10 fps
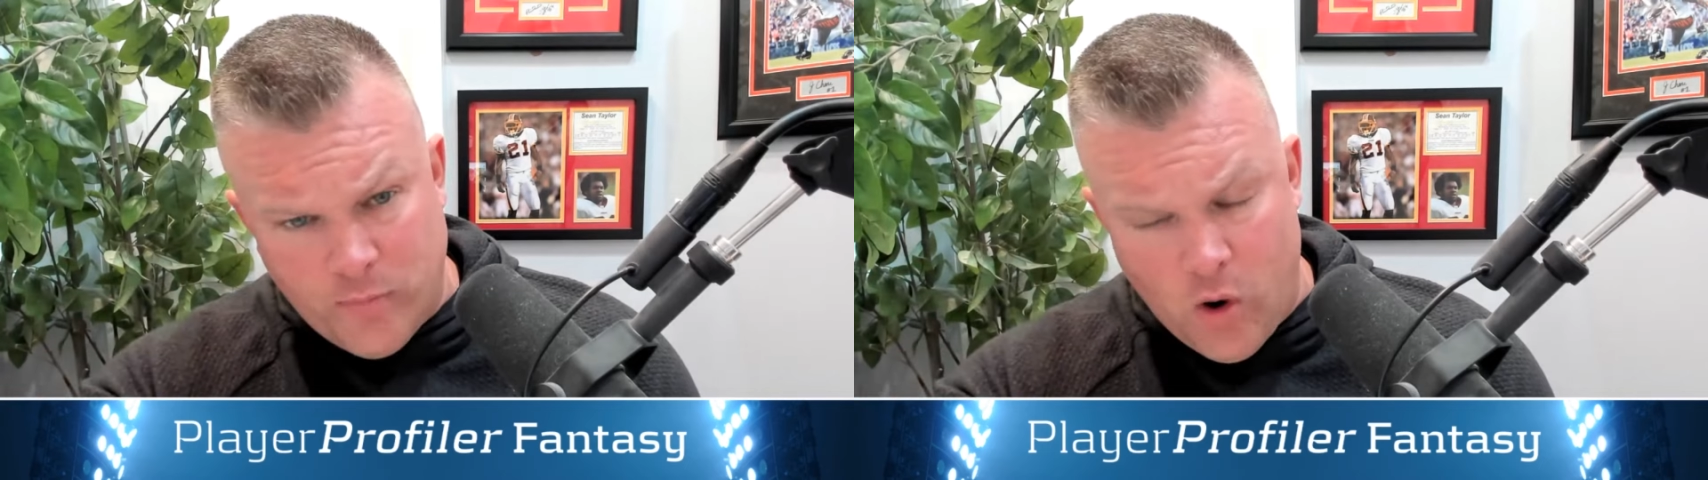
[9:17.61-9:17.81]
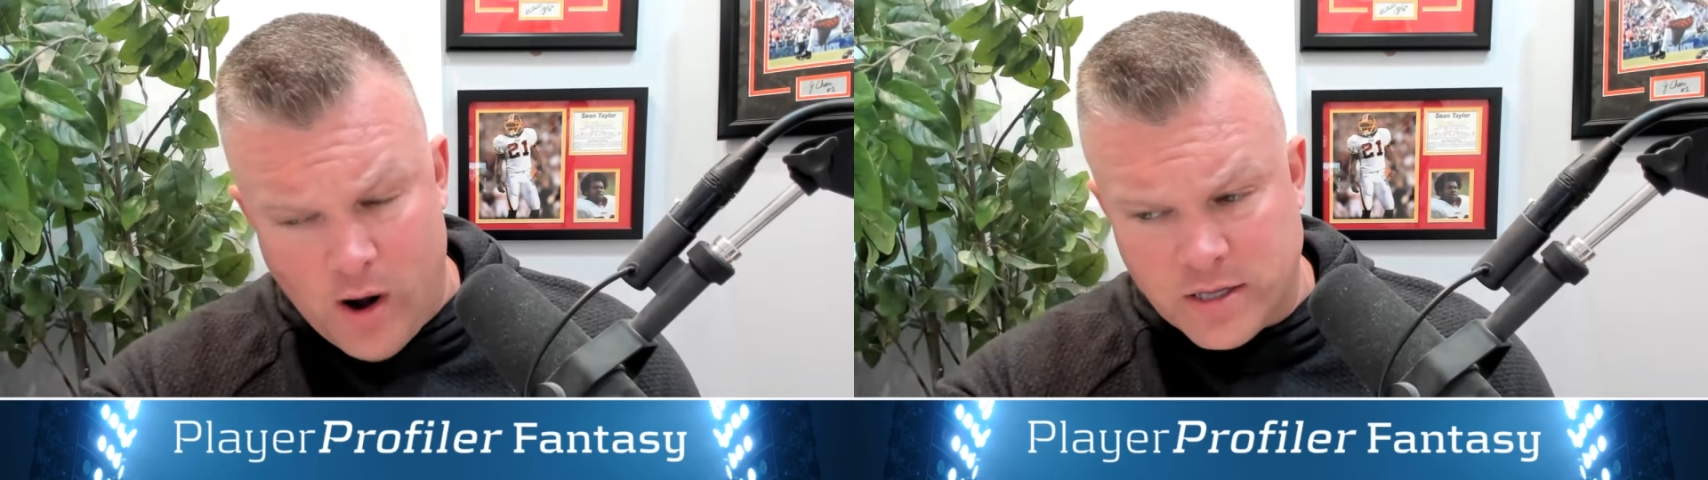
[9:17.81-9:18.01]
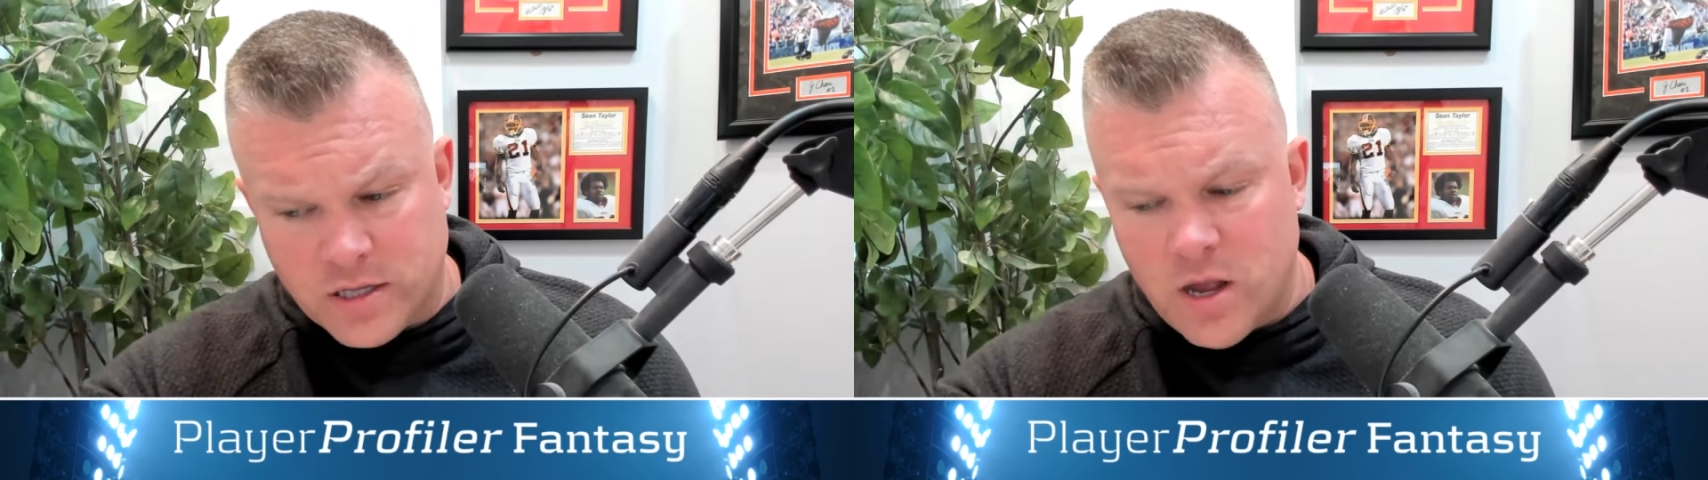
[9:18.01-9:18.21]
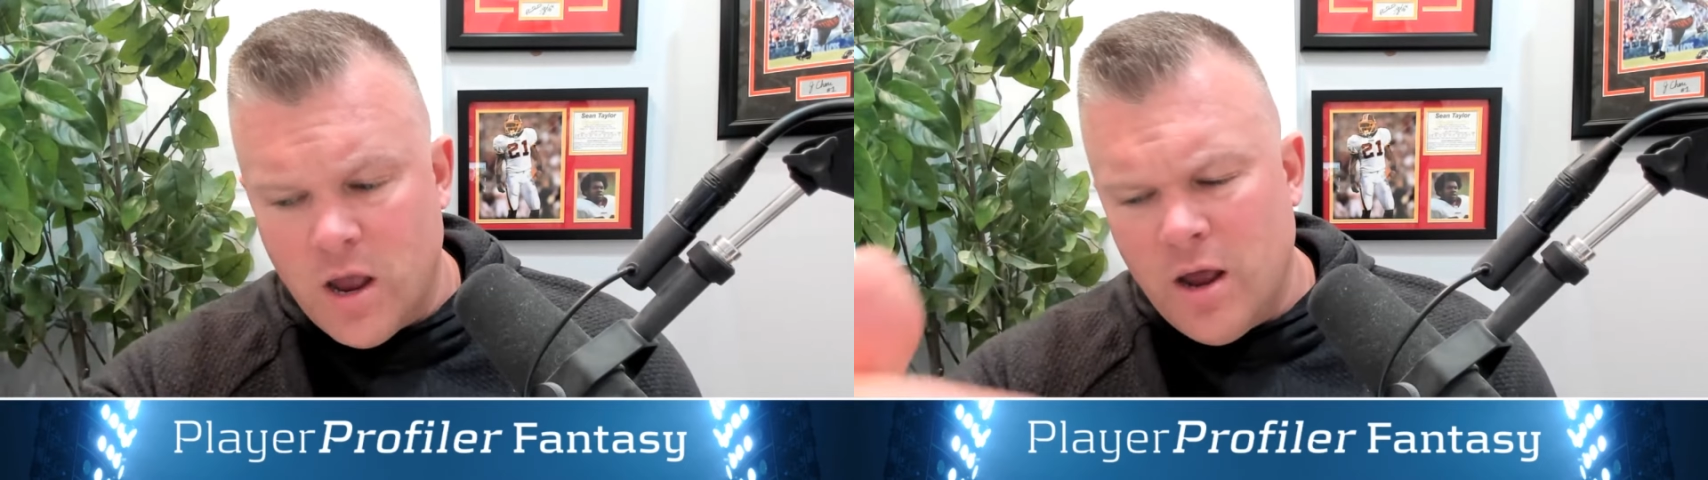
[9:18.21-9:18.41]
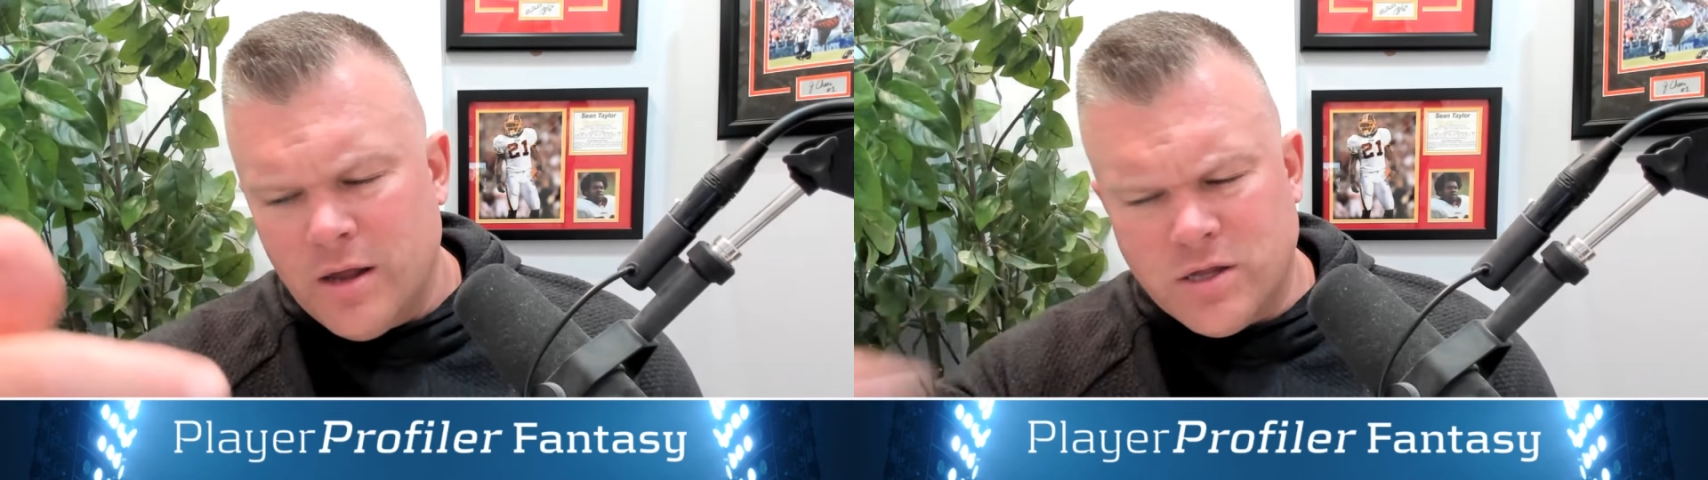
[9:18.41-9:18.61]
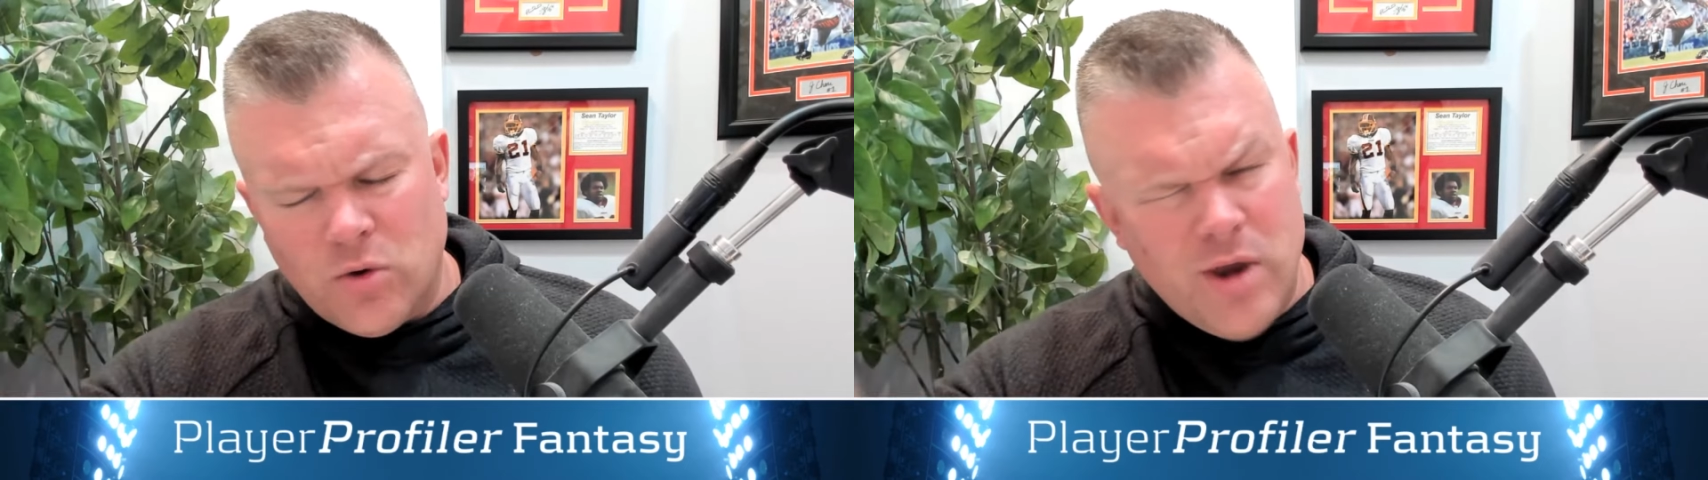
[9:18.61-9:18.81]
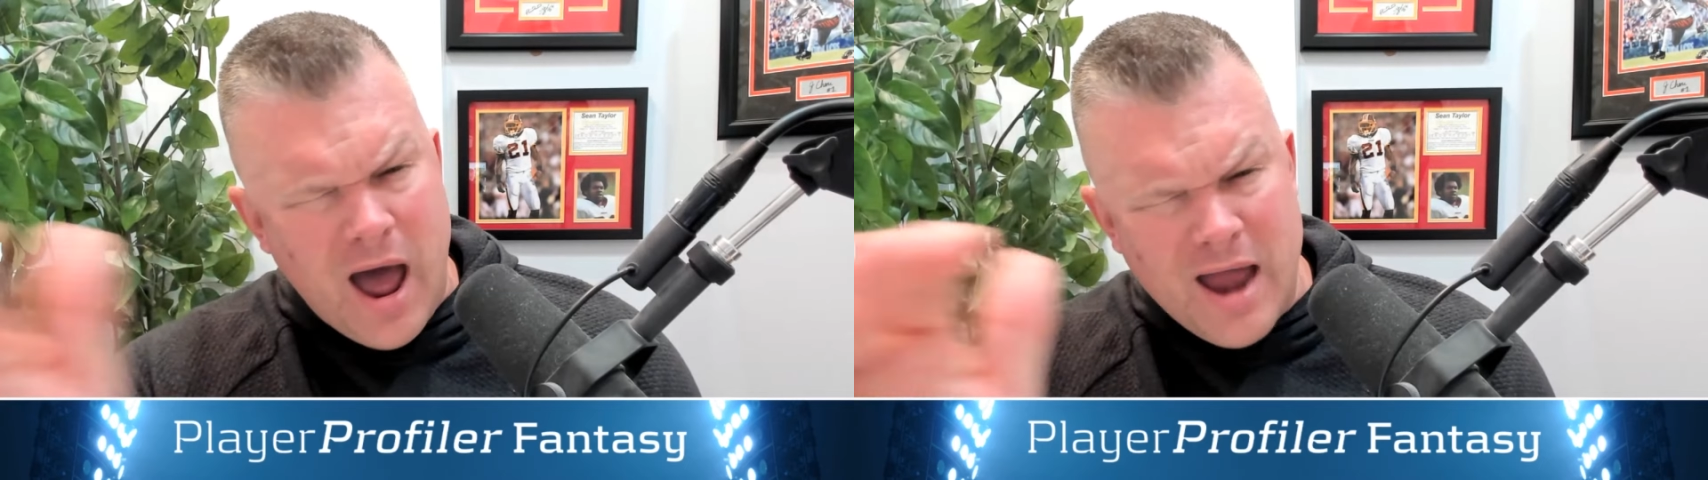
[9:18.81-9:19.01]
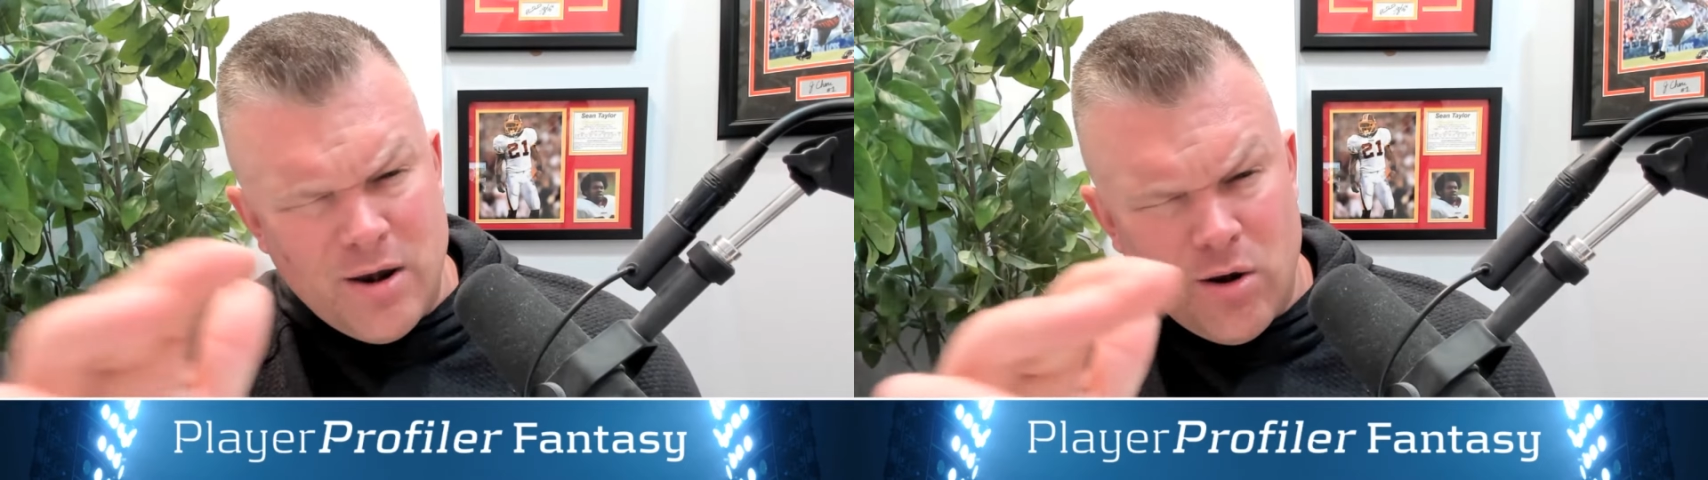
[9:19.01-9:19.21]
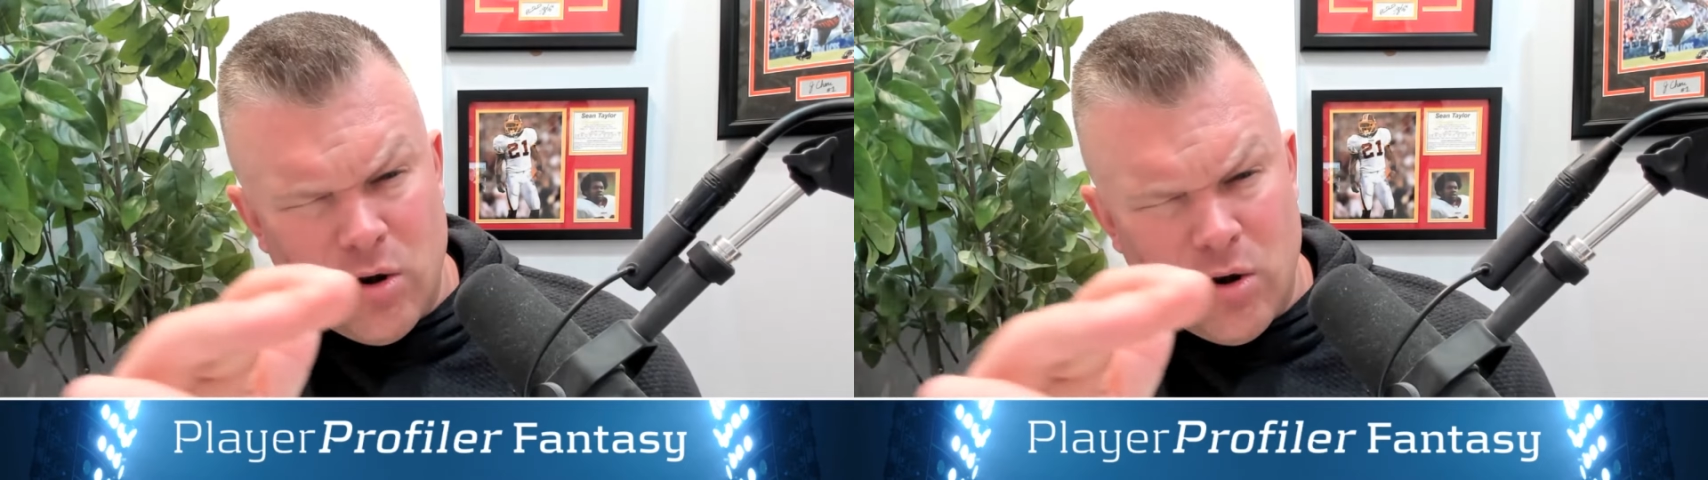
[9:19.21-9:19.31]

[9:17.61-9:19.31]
points. So not